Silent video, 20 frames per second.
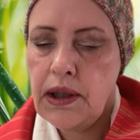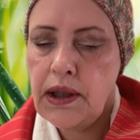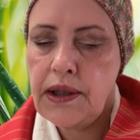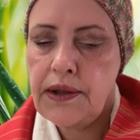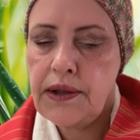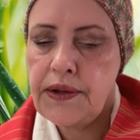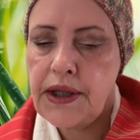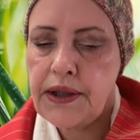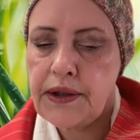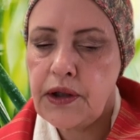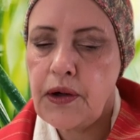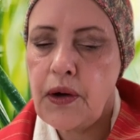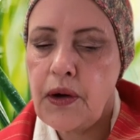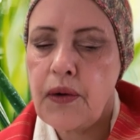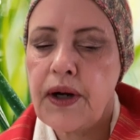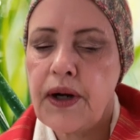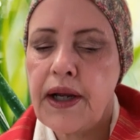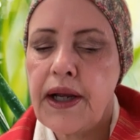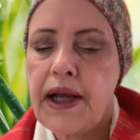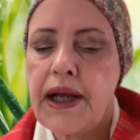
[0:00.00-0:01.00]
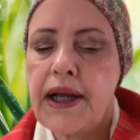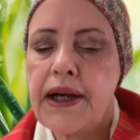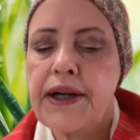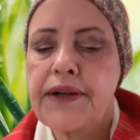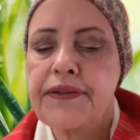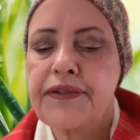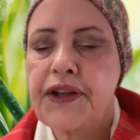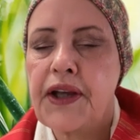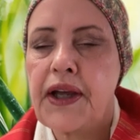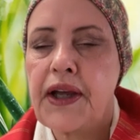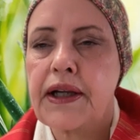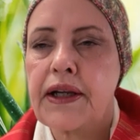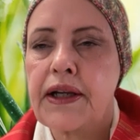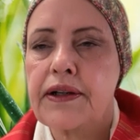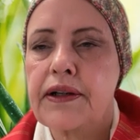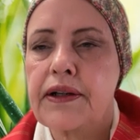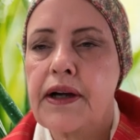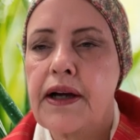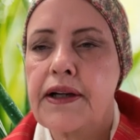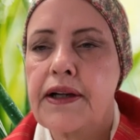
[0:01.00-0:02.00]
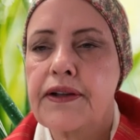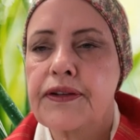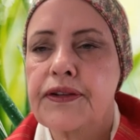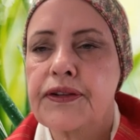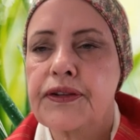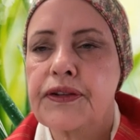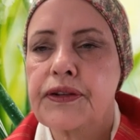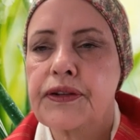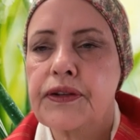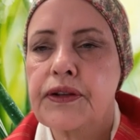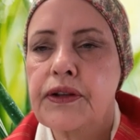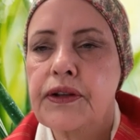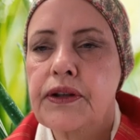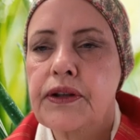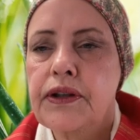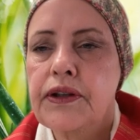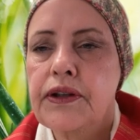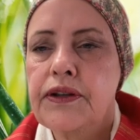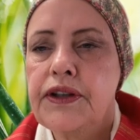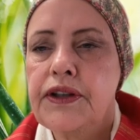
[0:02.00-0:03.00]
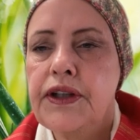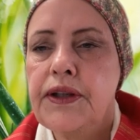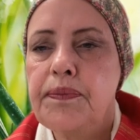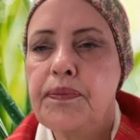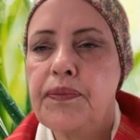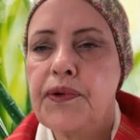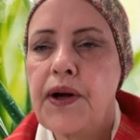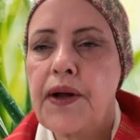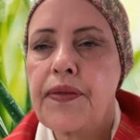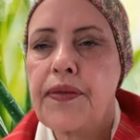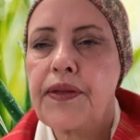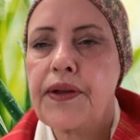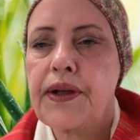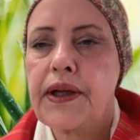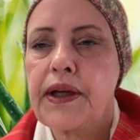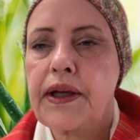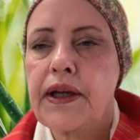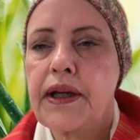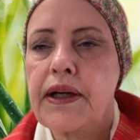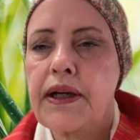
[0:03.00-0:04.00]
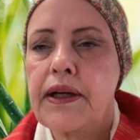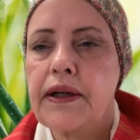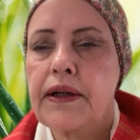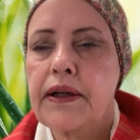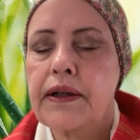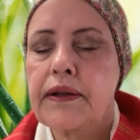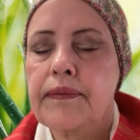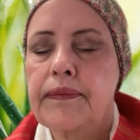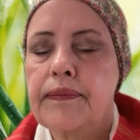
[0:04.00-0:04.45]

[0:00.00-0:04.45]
And then go ahead and take a nice deep breath again.